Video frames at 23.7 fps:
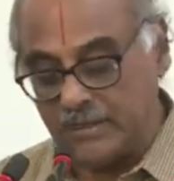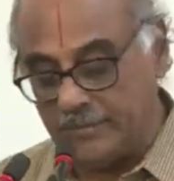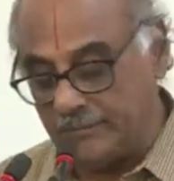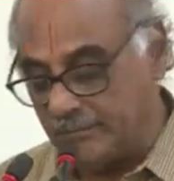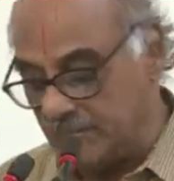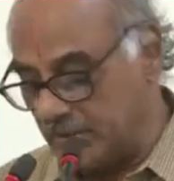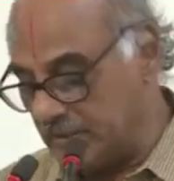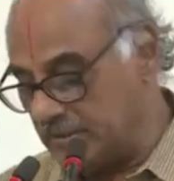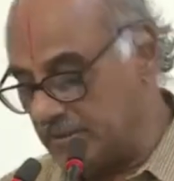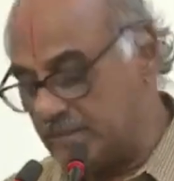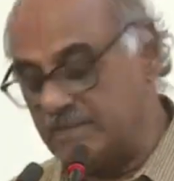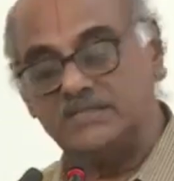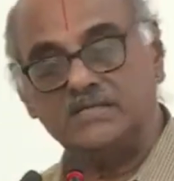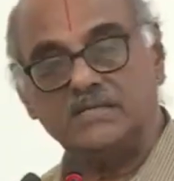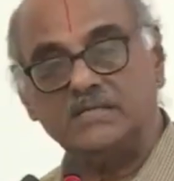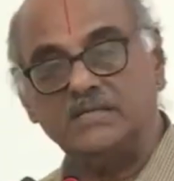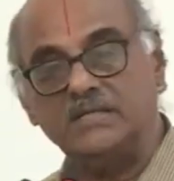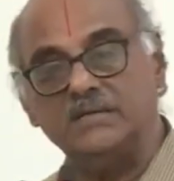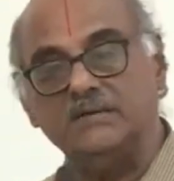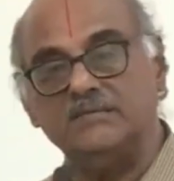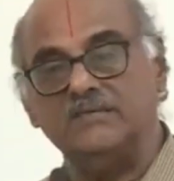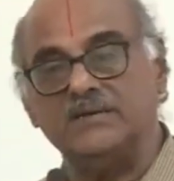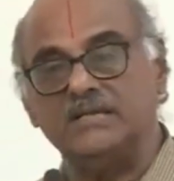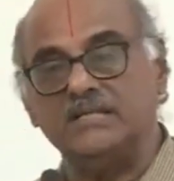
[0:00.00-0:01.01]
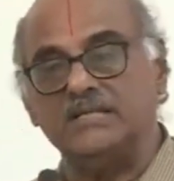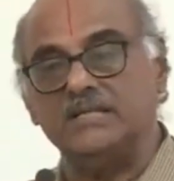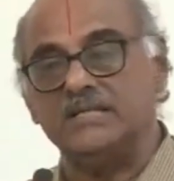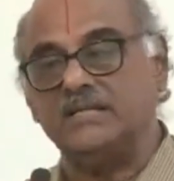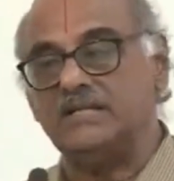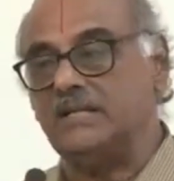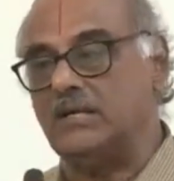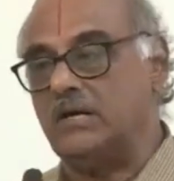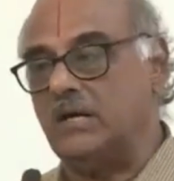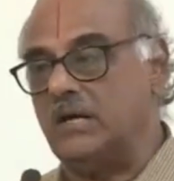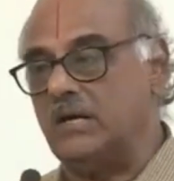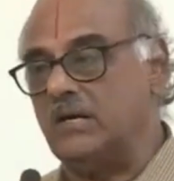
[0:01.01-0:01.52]
But still, whether
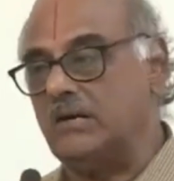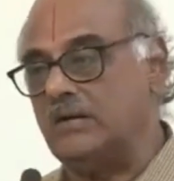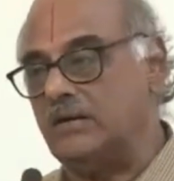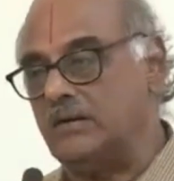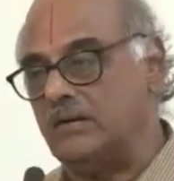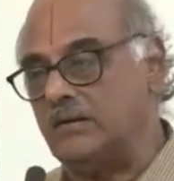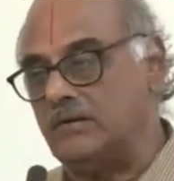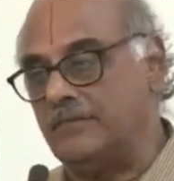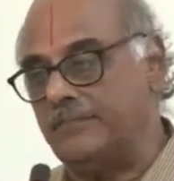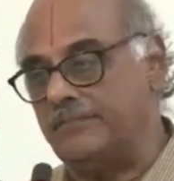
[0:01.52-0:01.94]
the law